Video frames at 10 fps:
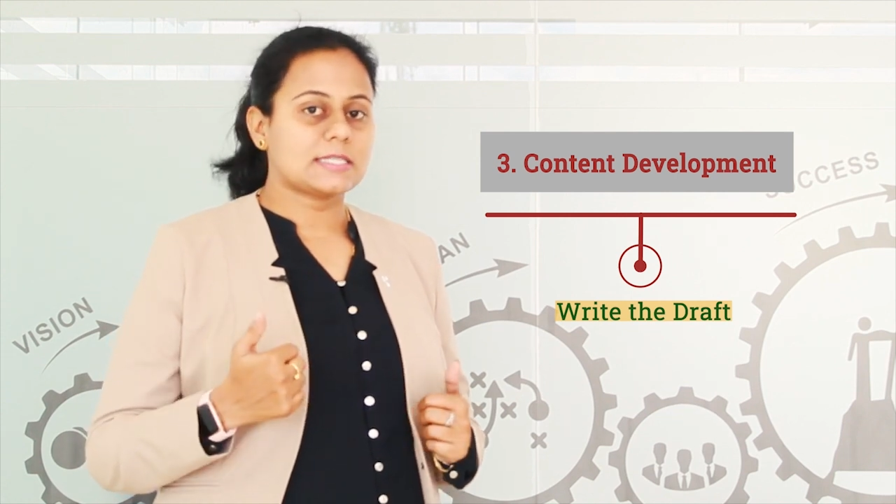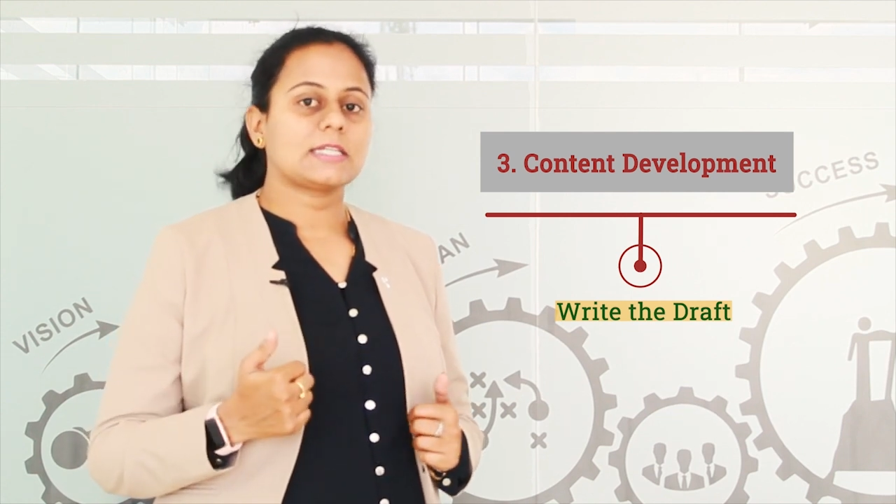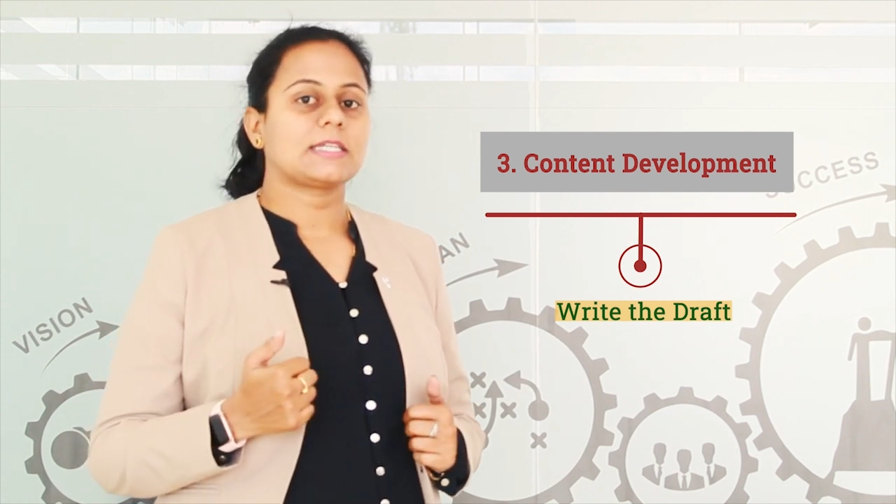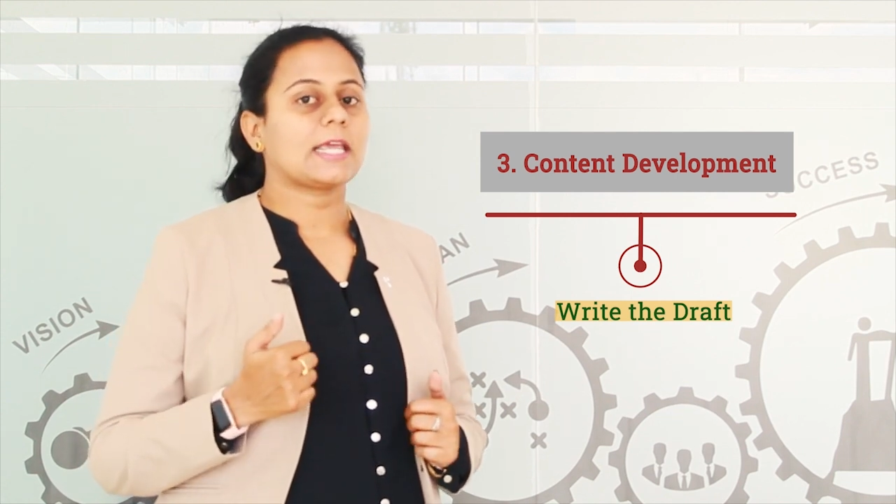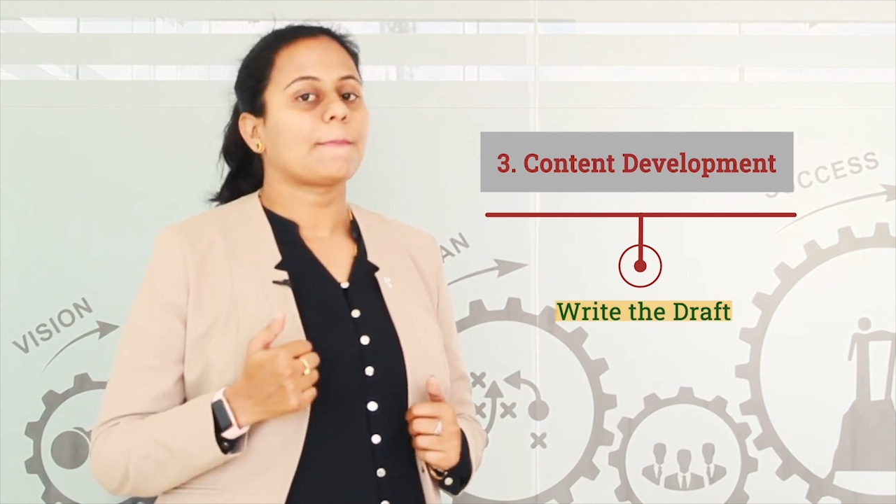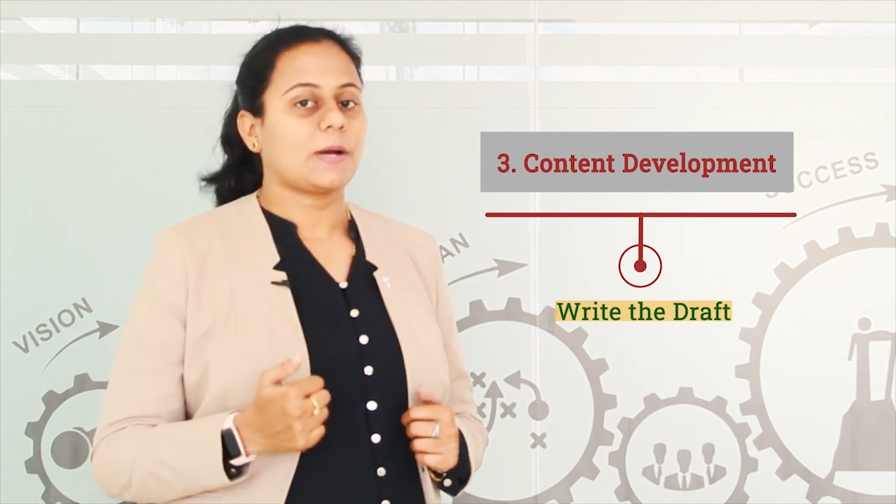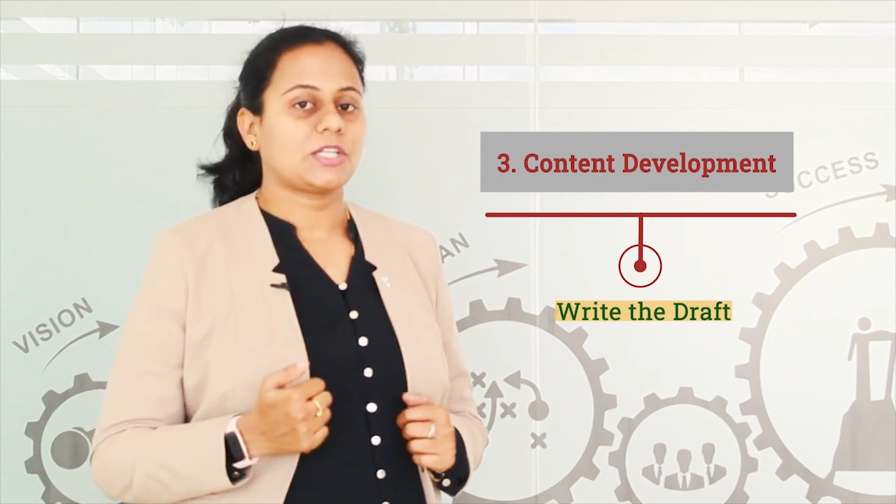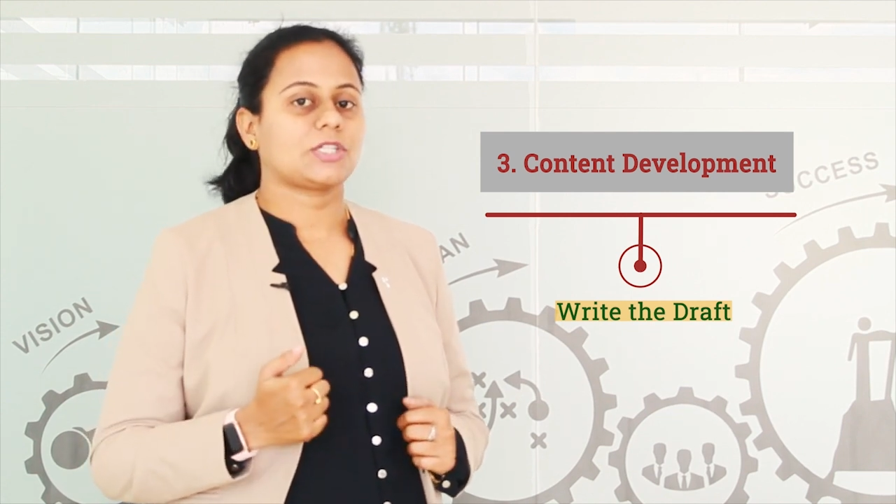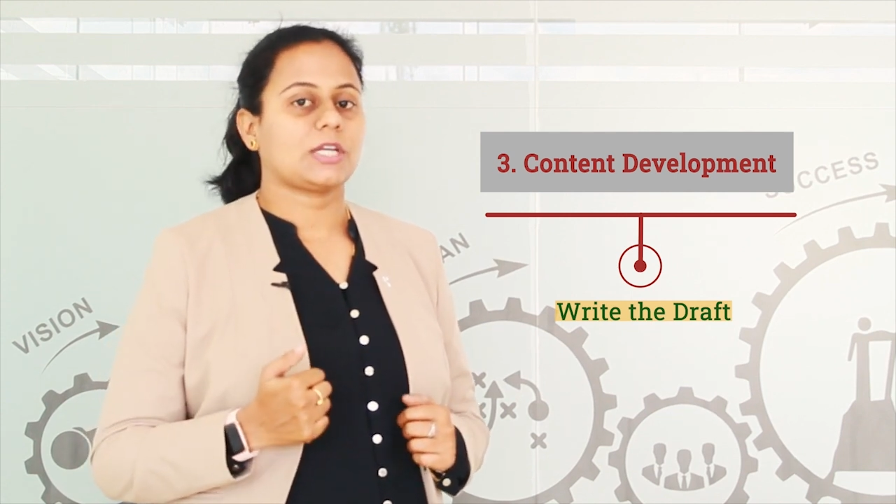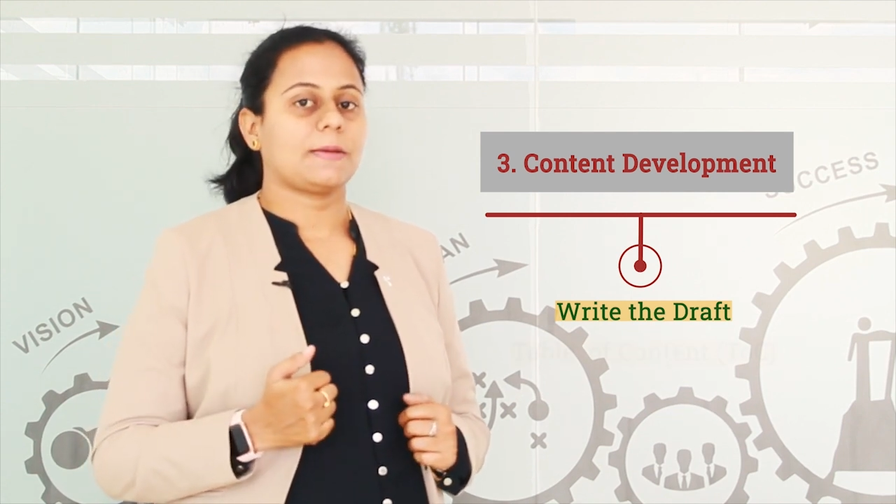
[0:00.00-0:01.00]
doesn't take
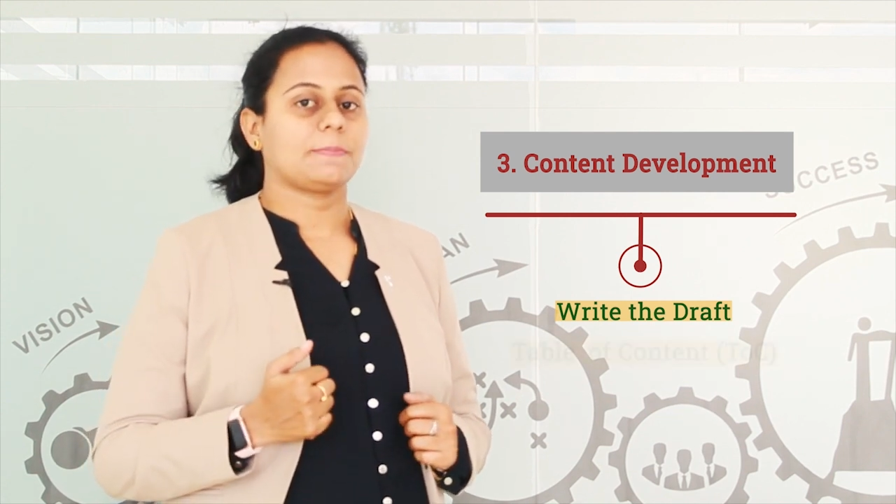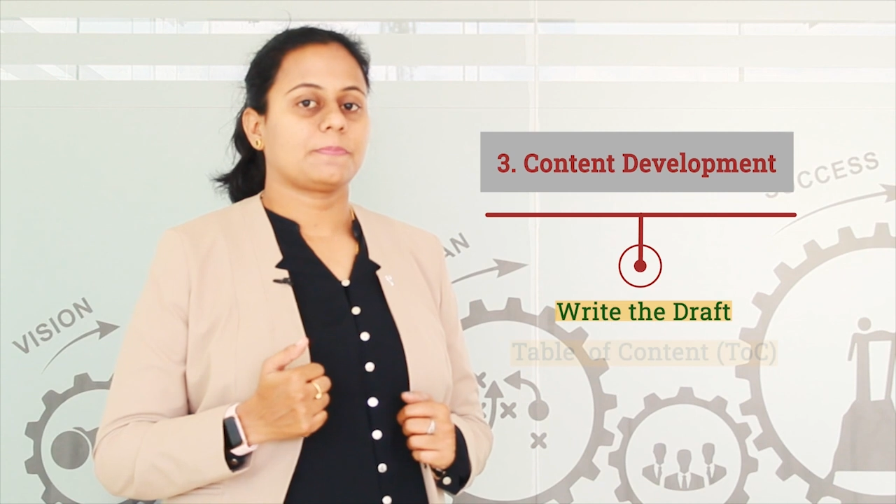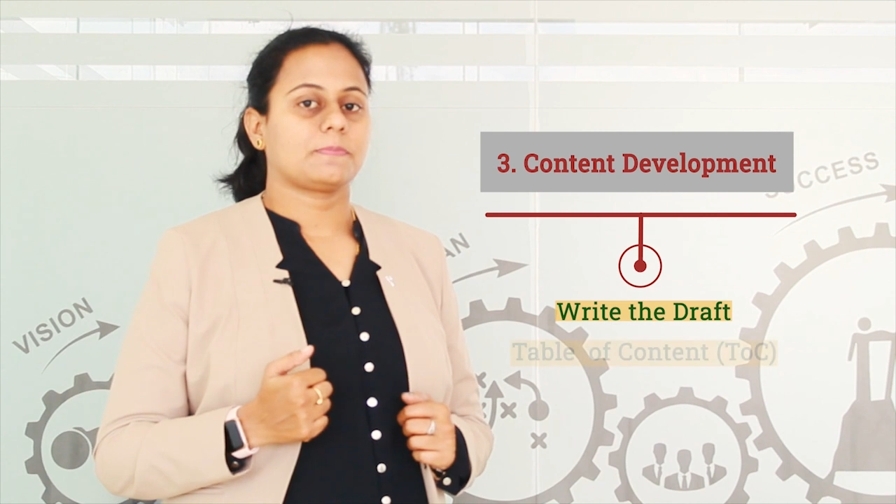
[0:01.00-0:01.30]
much time.